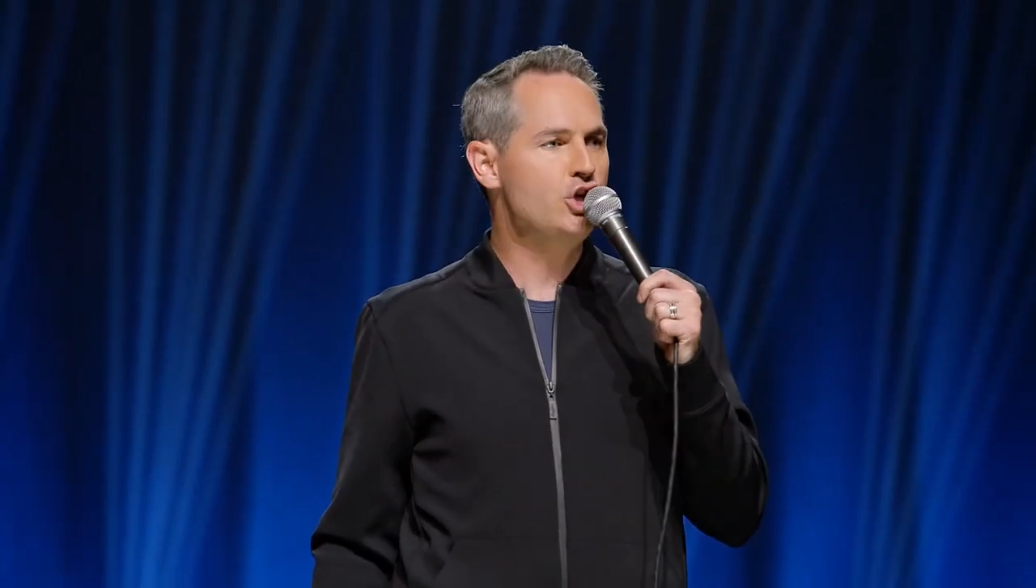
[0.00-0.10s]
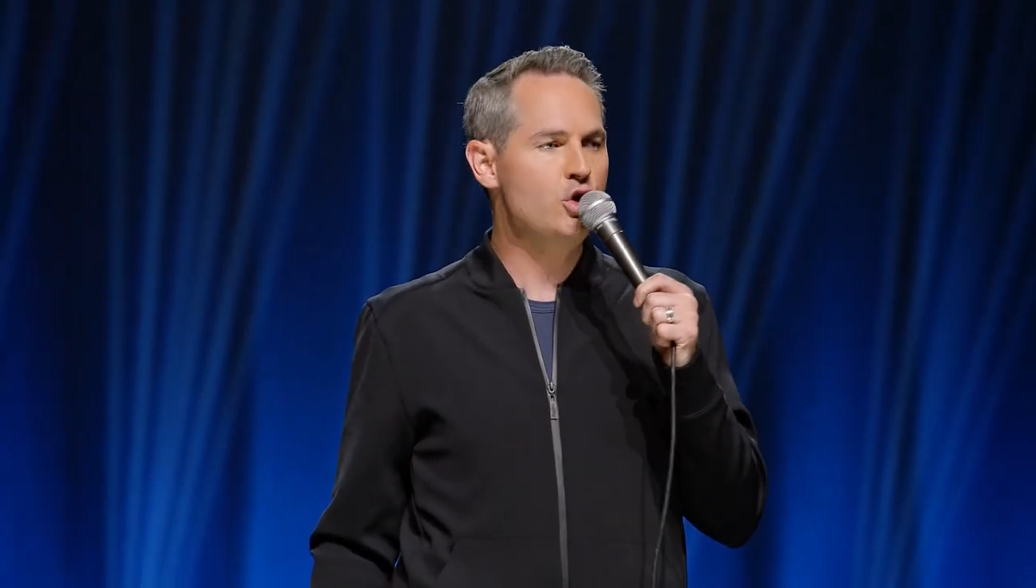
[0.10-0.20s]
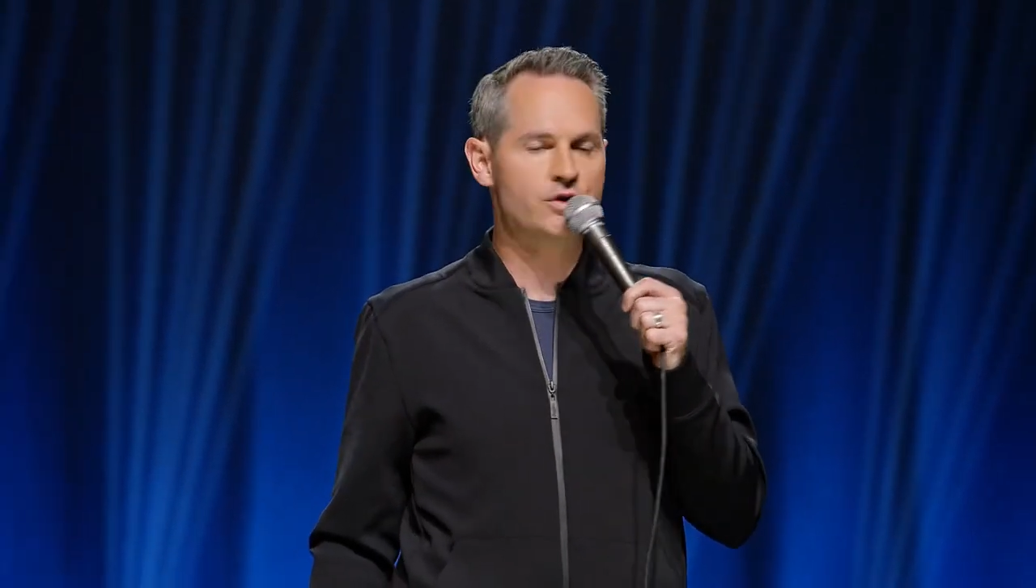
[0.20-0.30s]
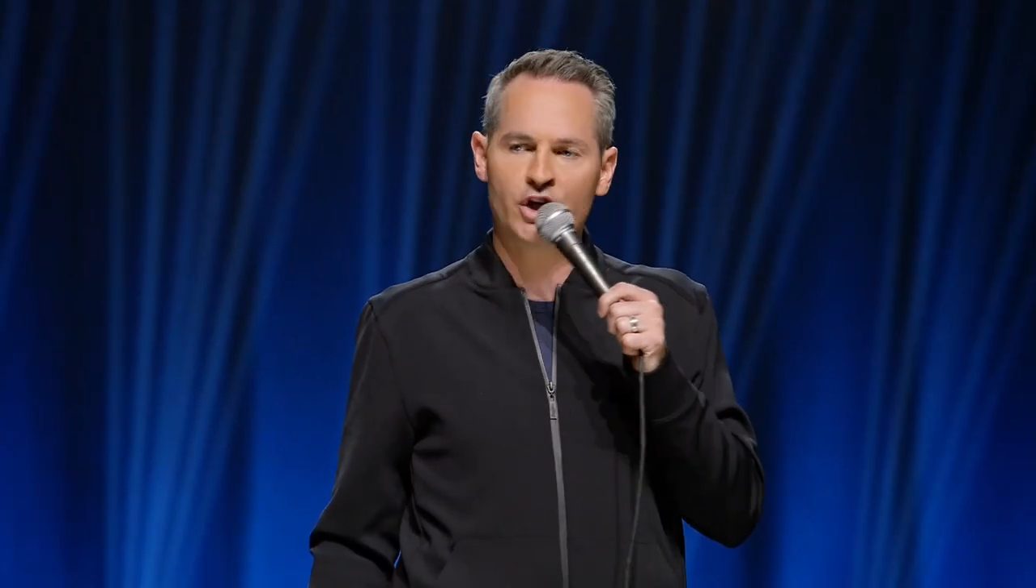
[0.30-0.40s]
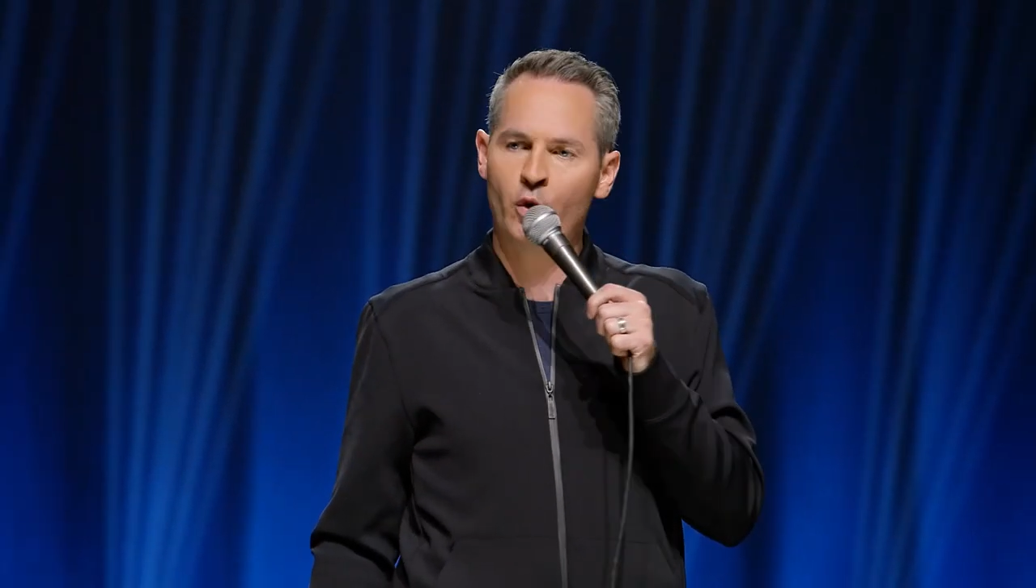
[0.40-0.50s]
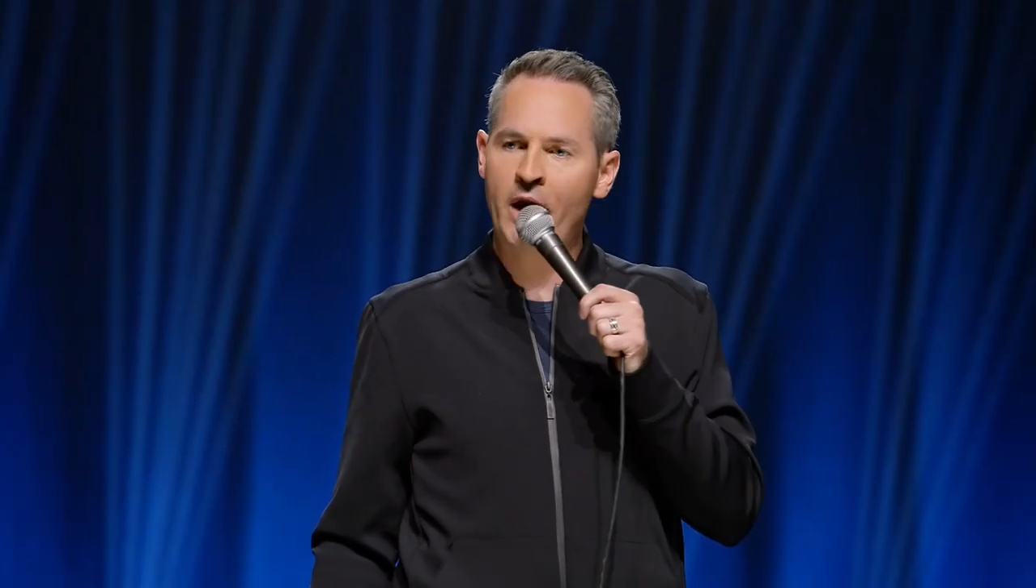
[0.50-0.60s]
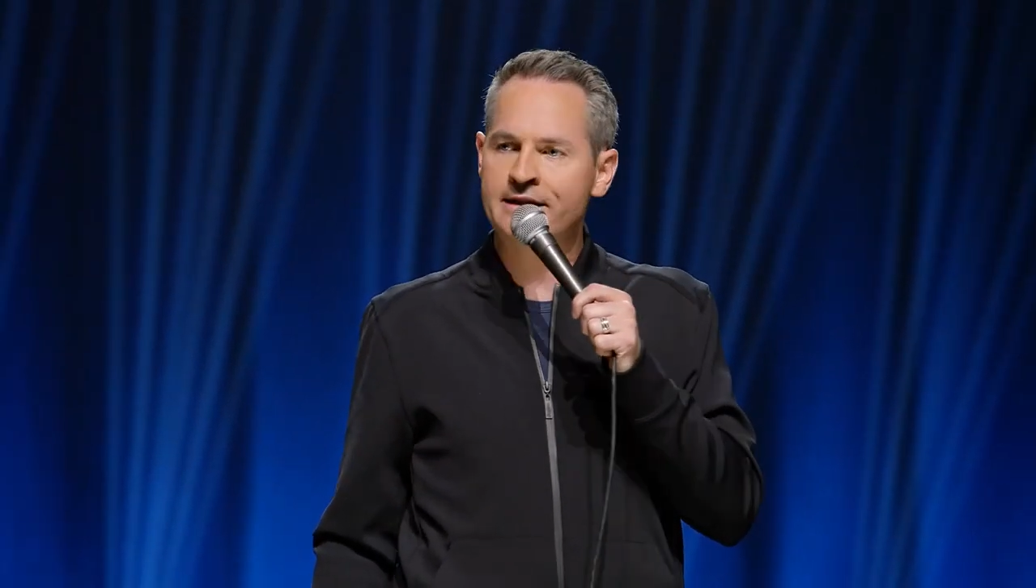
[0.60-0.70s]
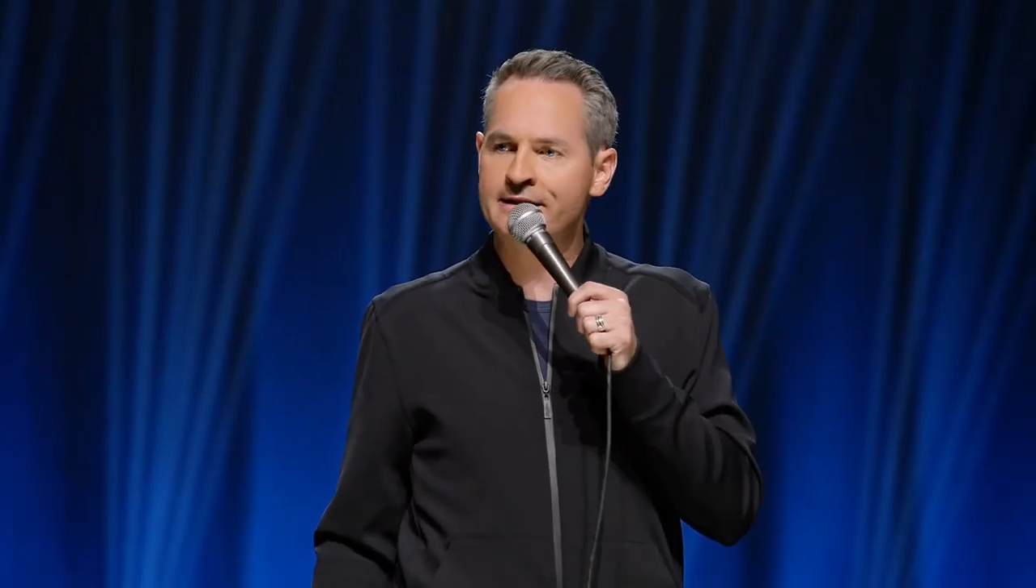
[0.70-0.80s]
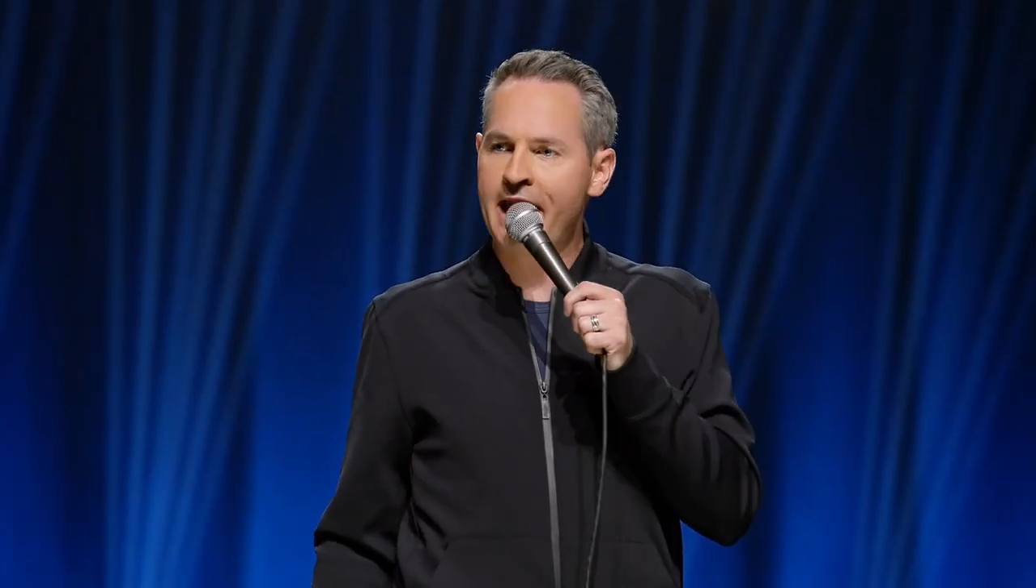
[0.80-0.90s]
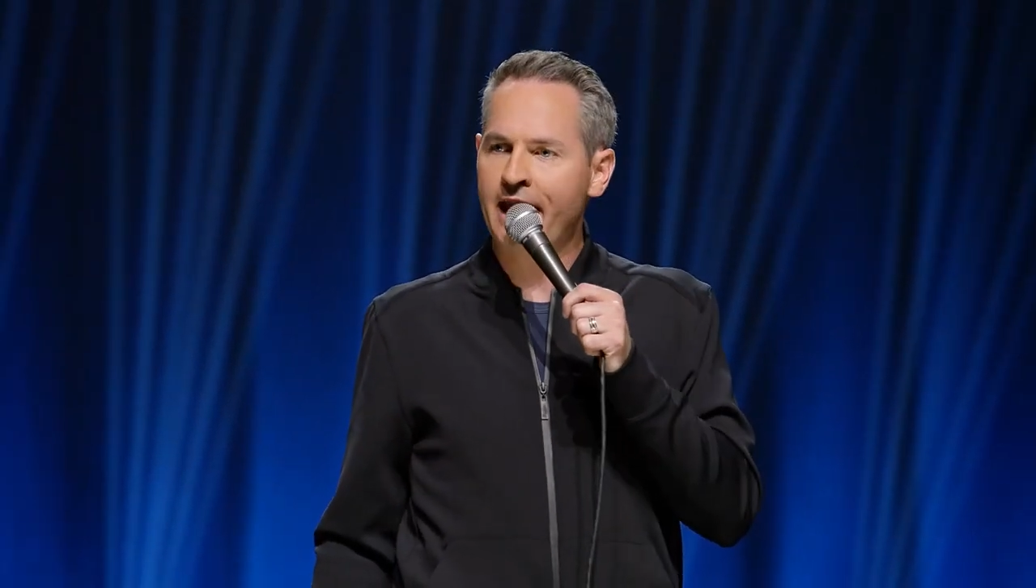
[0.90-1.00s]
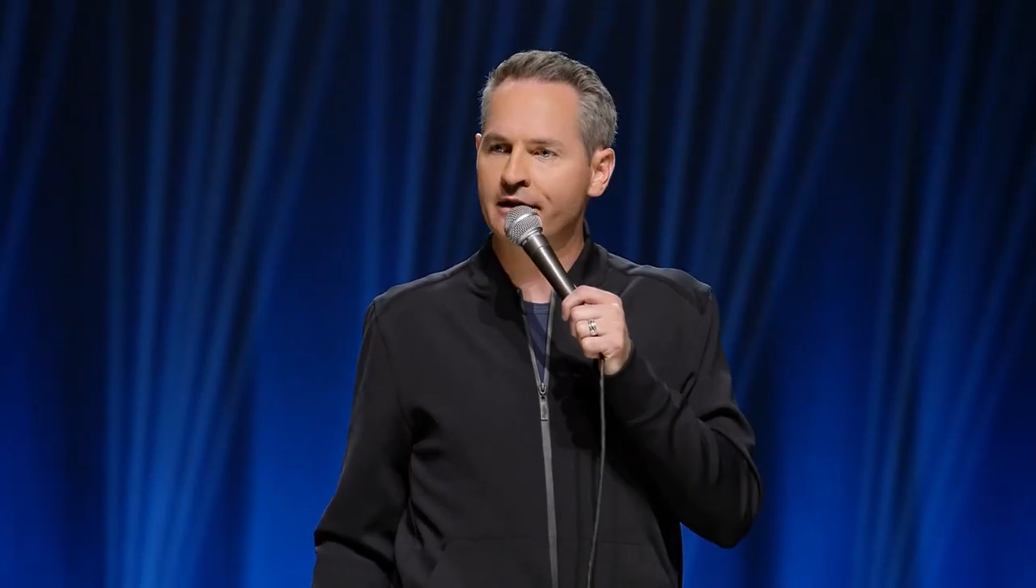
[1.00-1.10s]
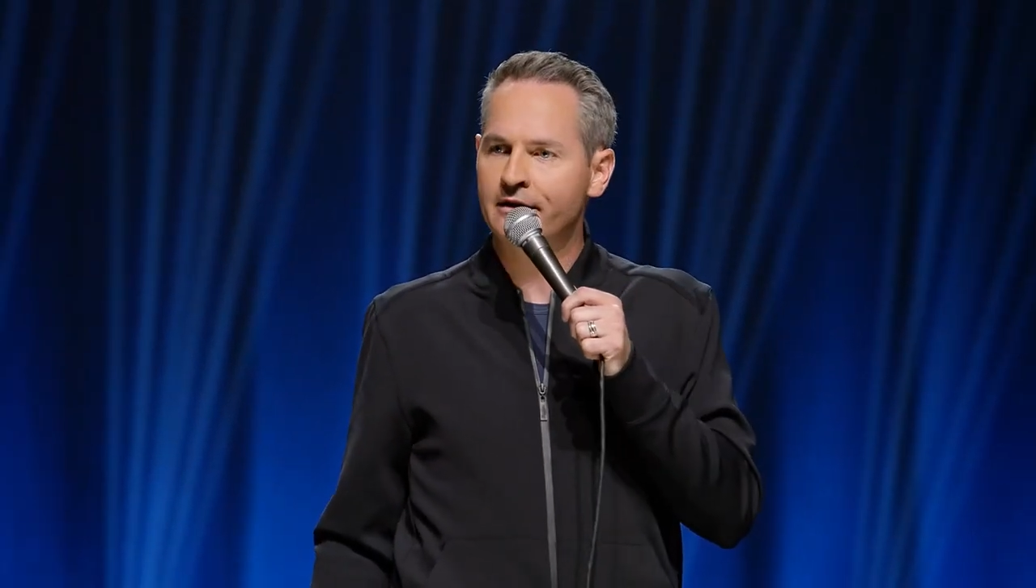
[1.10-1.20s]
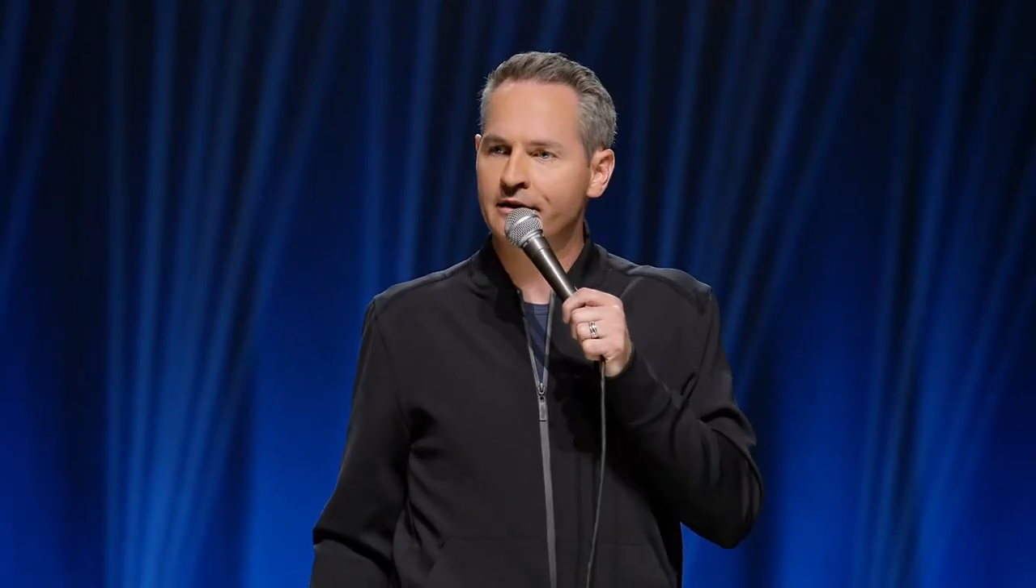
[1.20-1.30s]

you till Wednesday,